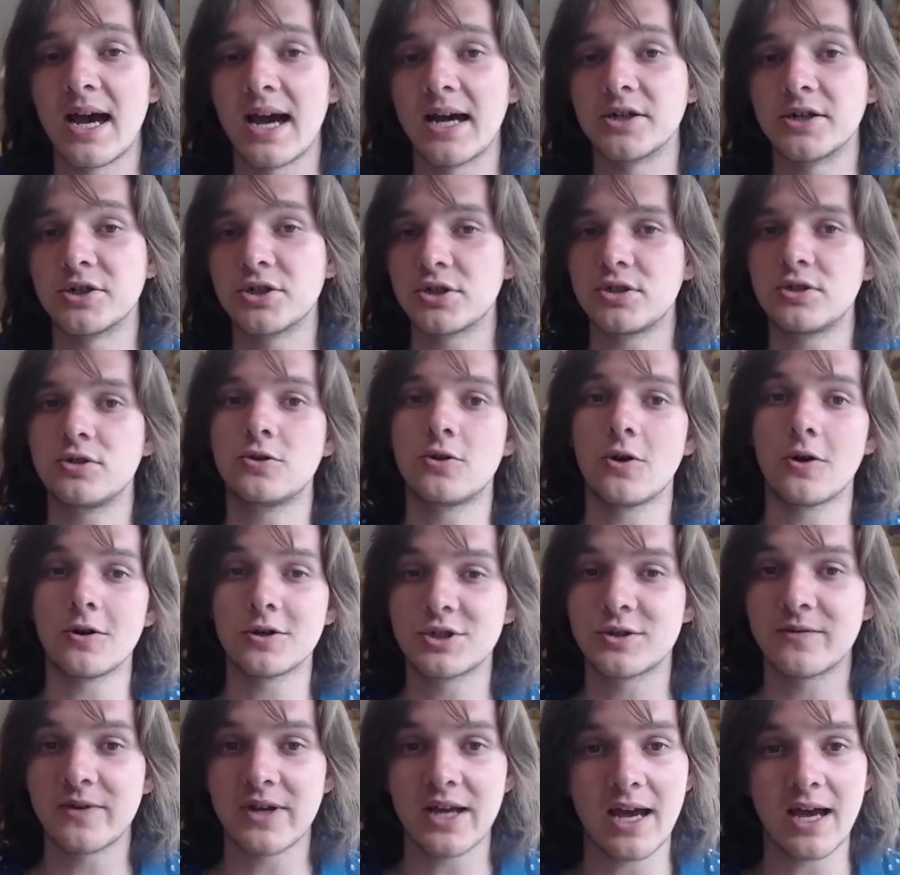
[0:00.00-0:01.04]
and just
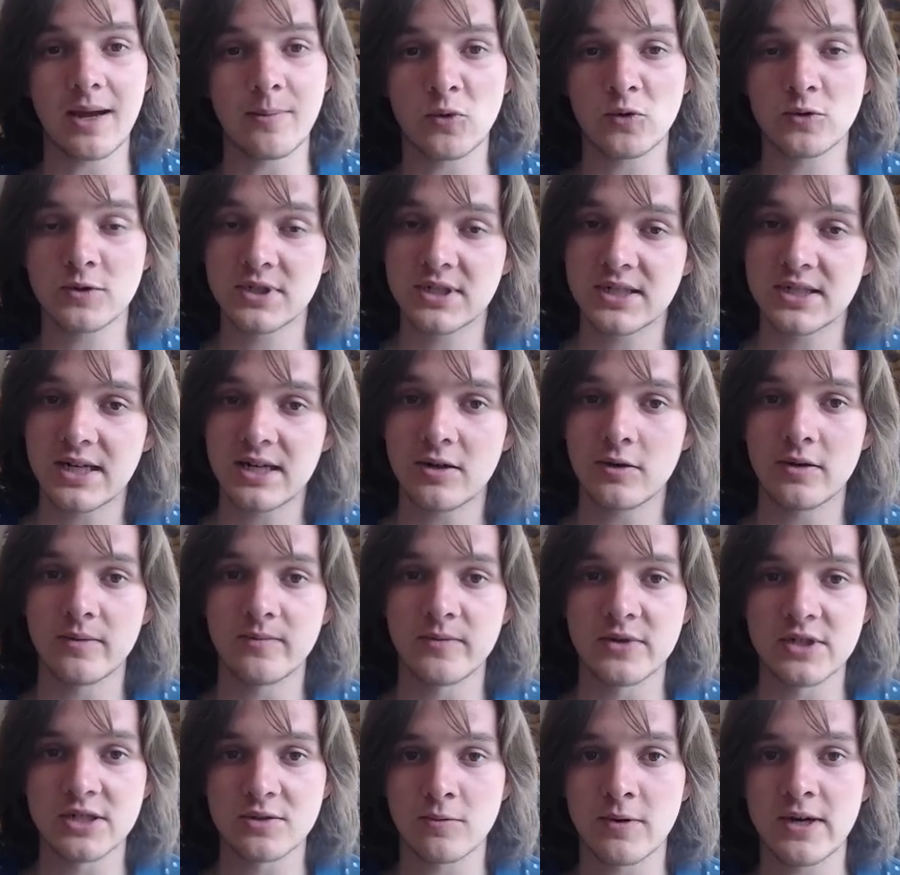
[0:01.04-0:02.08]
dodge the Emerald Steel
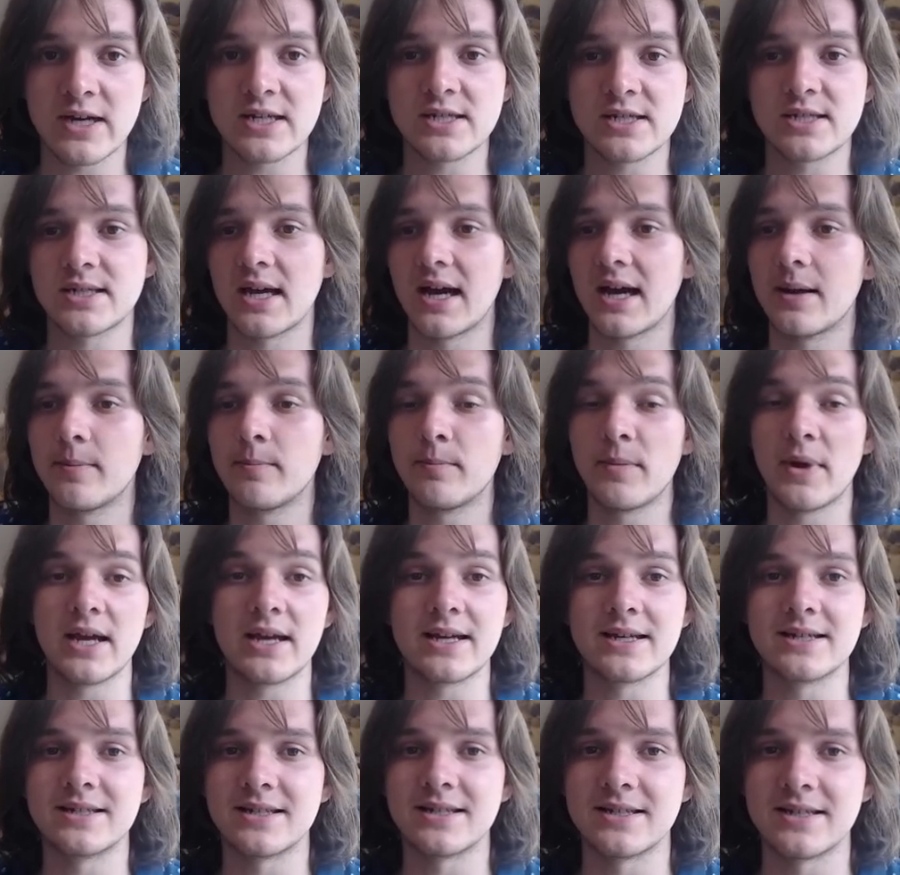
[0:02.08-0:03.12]
and the Swiss and
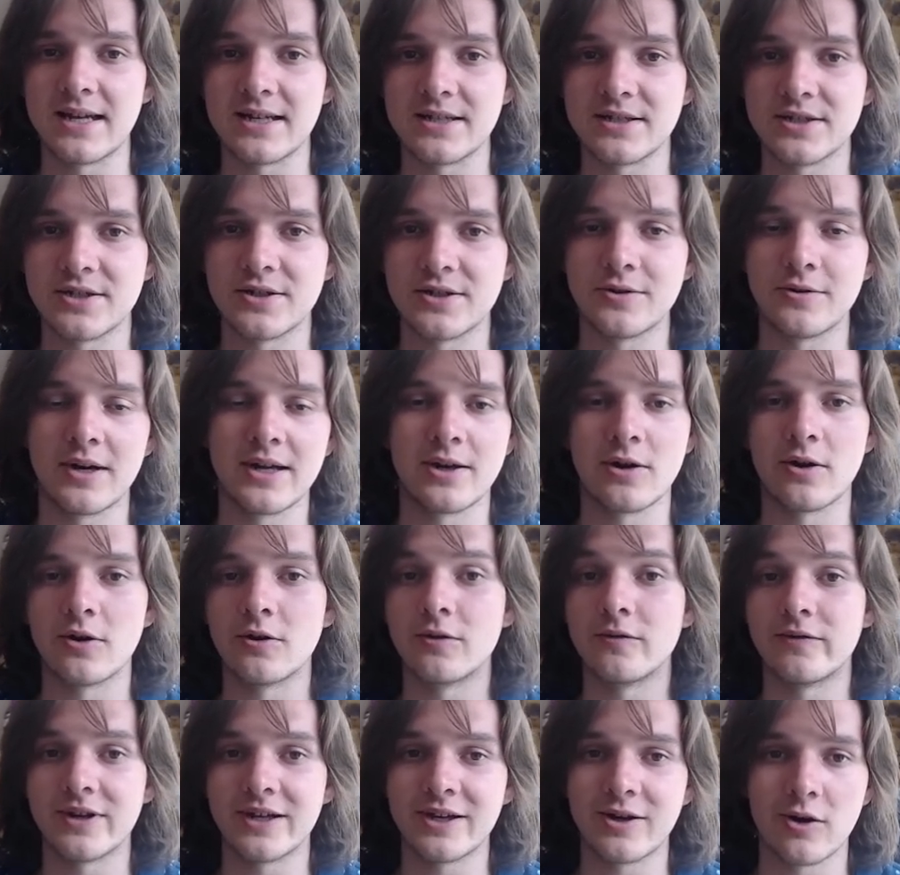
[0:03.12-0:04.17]
make it to day 2 and
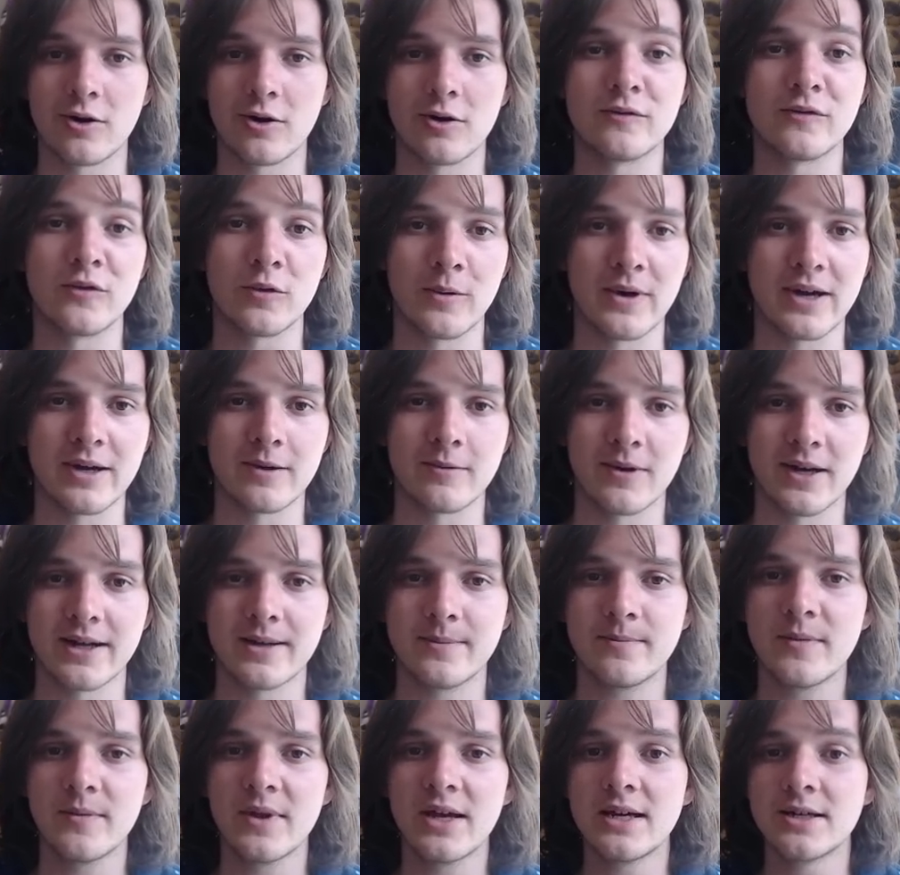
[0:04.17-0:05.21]
hopefully go all the way, right?